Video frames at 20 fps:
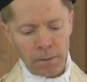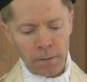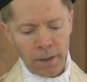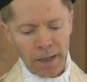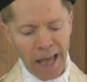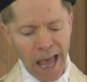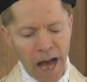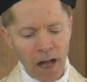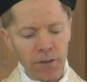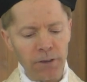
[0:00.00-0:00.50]

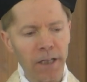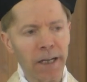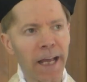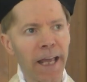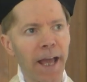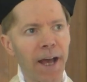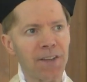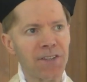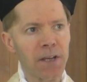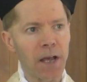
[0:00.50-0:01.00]
He held it
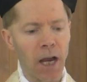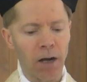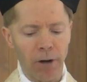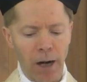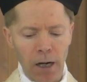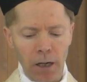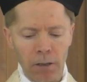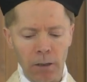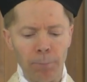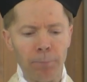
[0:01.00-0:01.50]
against
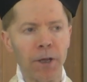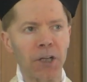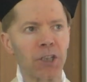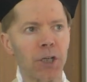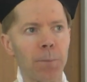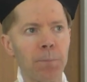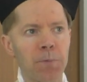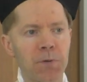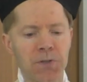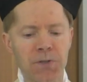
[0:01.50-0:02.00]
heretical
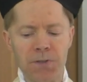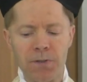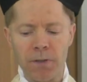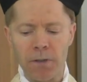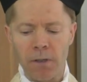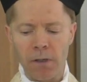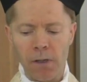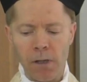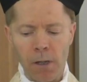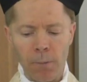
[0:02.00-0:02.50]
bishops,
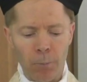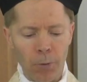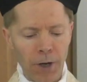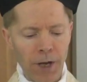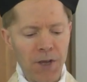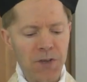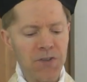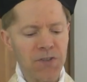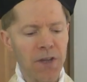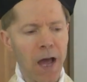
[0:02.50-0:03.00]

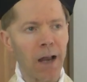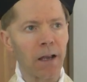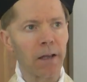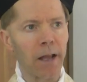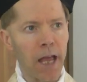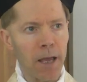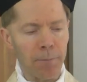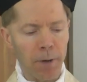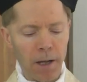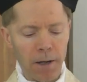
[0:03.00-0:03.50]
priests, and
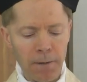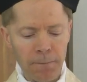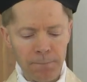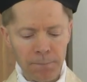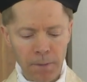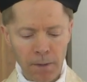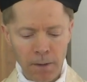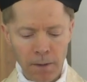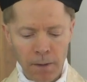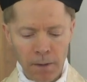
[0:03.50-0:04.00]
laymen,
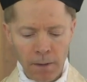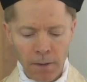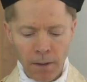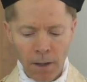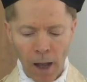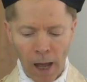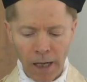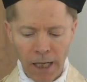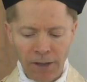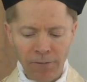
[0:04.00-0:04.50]

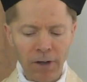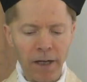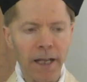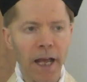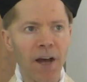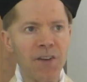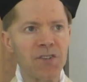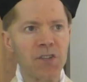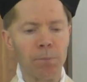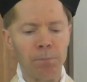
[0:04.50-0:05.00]
and even
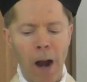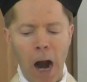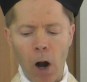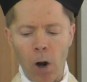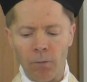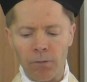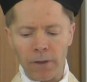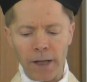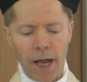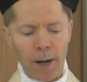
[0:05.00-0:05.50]
against the
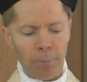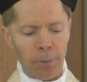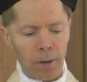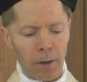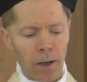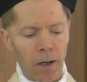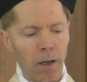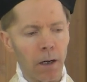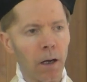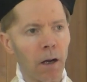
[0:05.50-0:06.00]
powerful
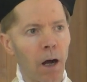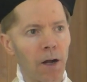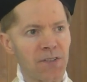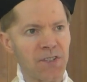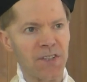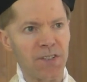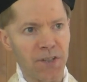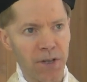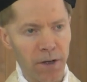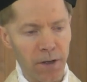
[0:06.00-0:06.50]
emperor
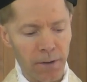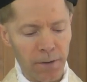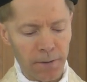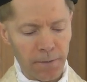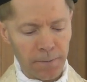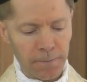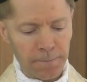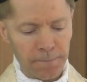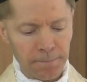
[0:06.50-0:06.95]
Constantine.